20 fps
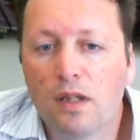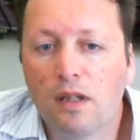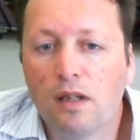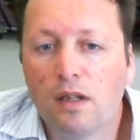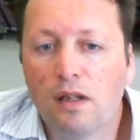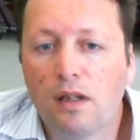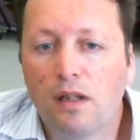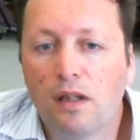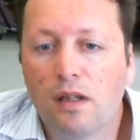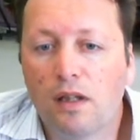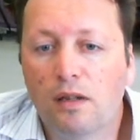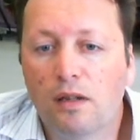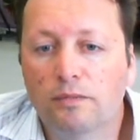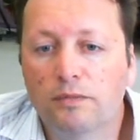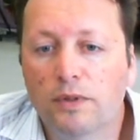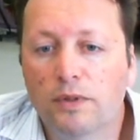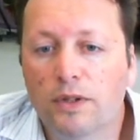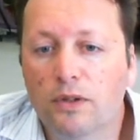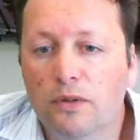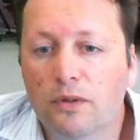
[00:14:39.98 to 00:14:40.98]

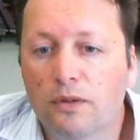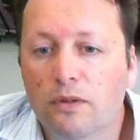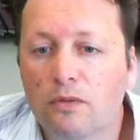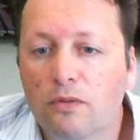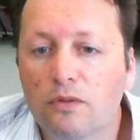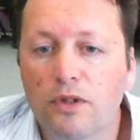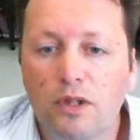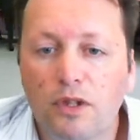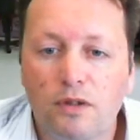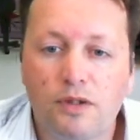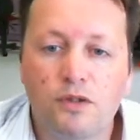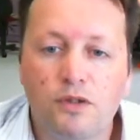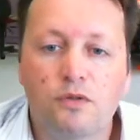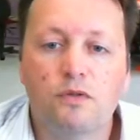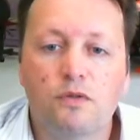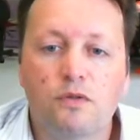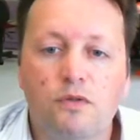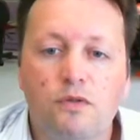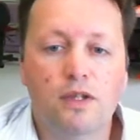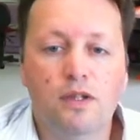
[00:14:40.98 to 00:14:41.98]
And although I do
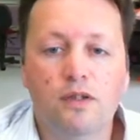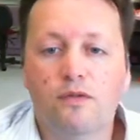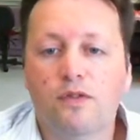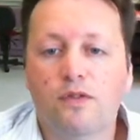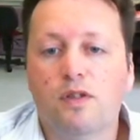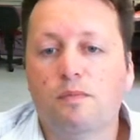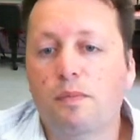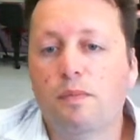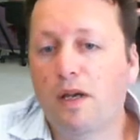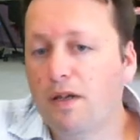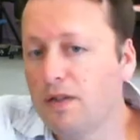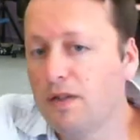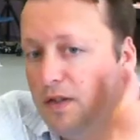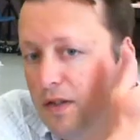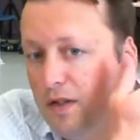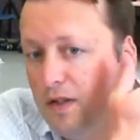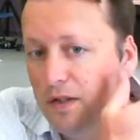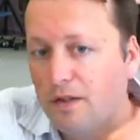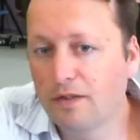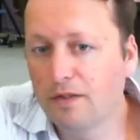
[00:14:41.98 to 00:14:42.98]
have a lot of space
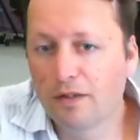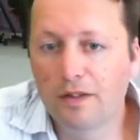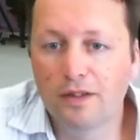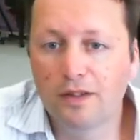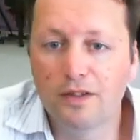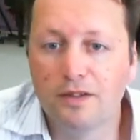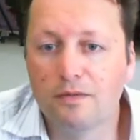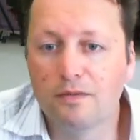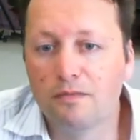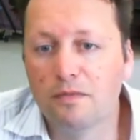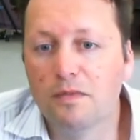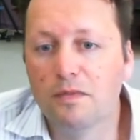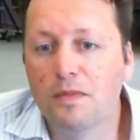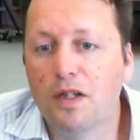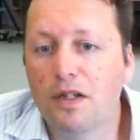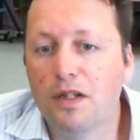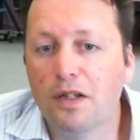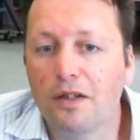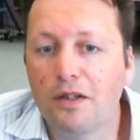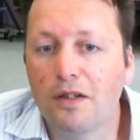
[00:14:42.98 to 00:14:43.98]
here,
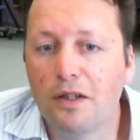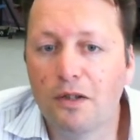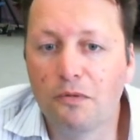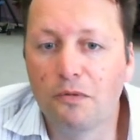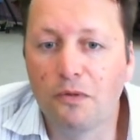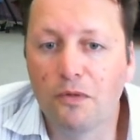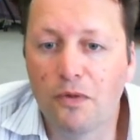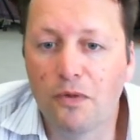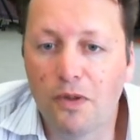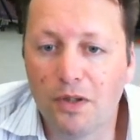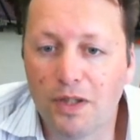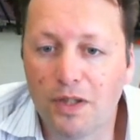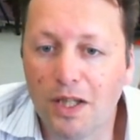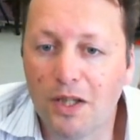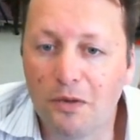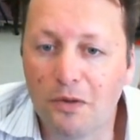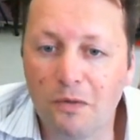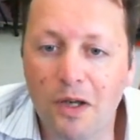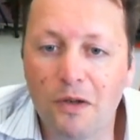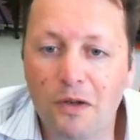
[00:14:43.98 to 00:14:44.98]
I don't know whether I'd get
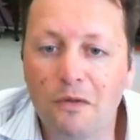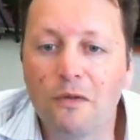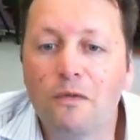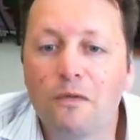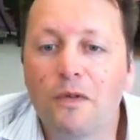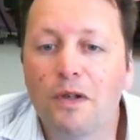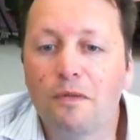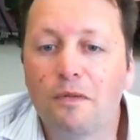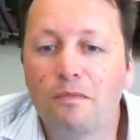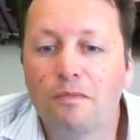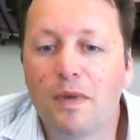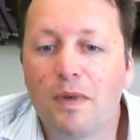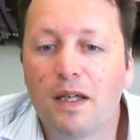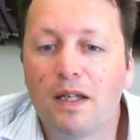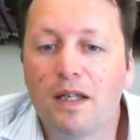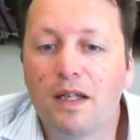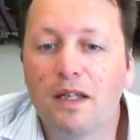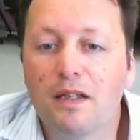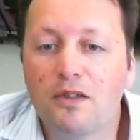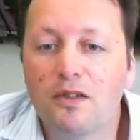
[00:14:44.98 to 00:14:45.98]
away with
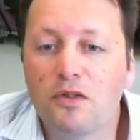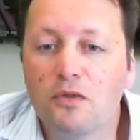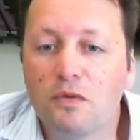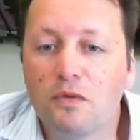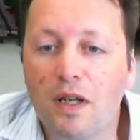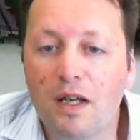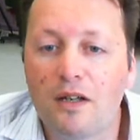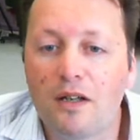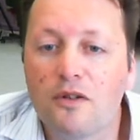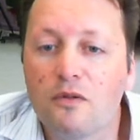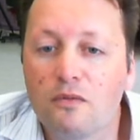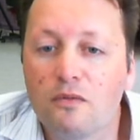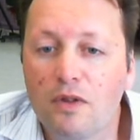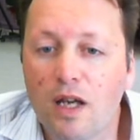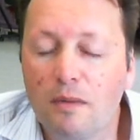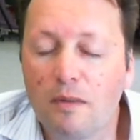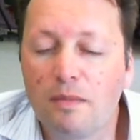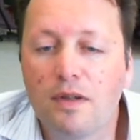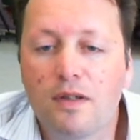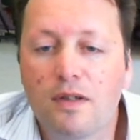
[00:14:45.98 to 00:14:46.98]
making two actual
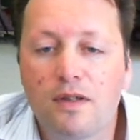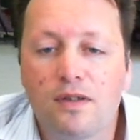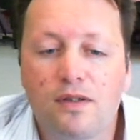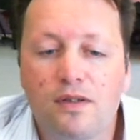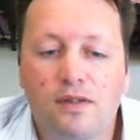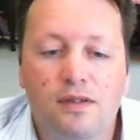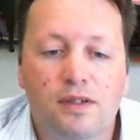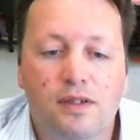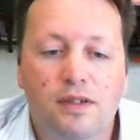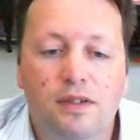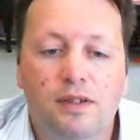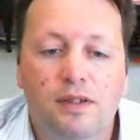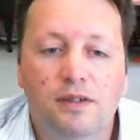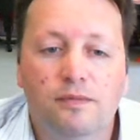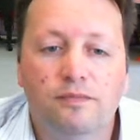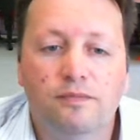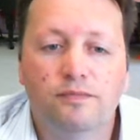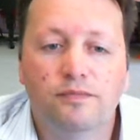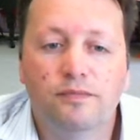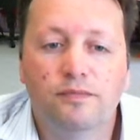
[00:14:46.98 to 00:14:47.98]
cabinets.
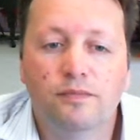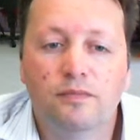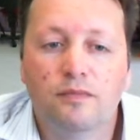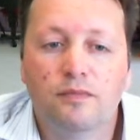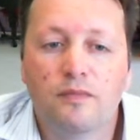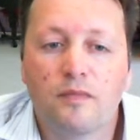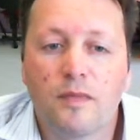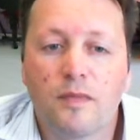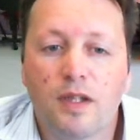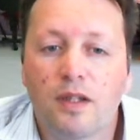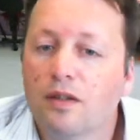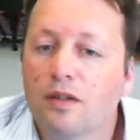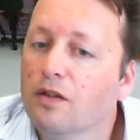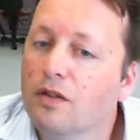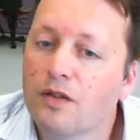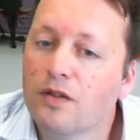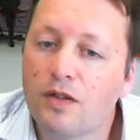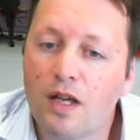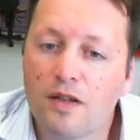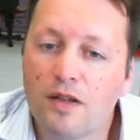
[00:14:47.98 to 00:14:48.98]
Got to
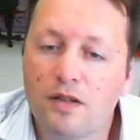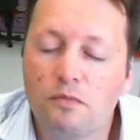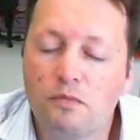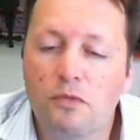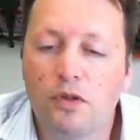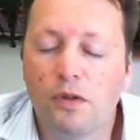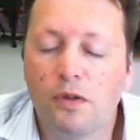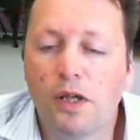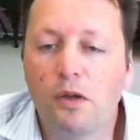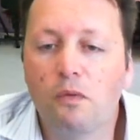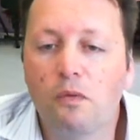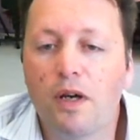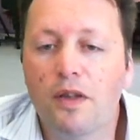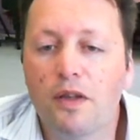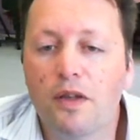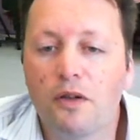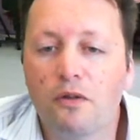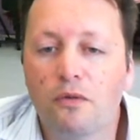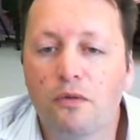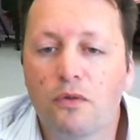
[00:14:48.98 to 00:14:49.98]
start somewhere and get one though,
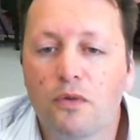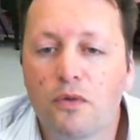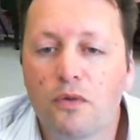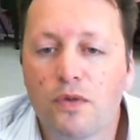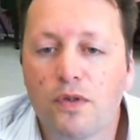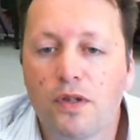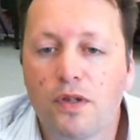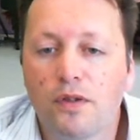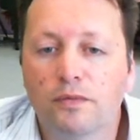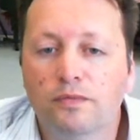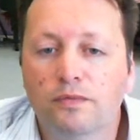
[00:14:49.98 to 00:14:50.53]
of course. So.